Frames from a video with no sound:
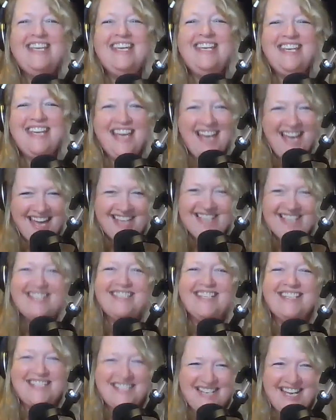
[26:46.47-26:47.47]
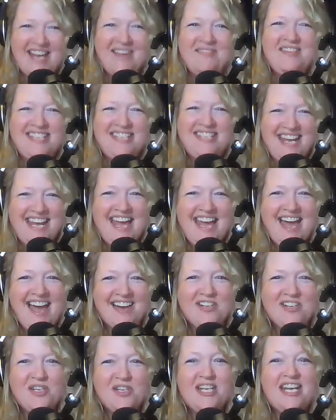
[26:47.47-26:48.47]
Yes, it's time to take
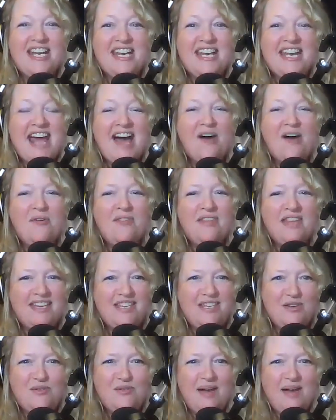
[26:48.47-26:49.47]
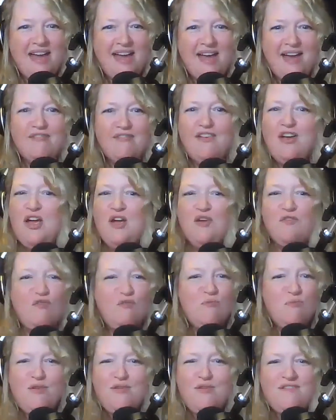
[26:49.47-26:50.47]
action now that you have
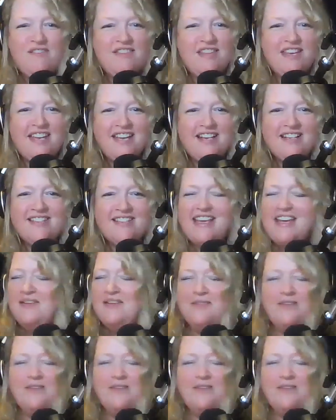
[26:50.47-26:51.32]
removed things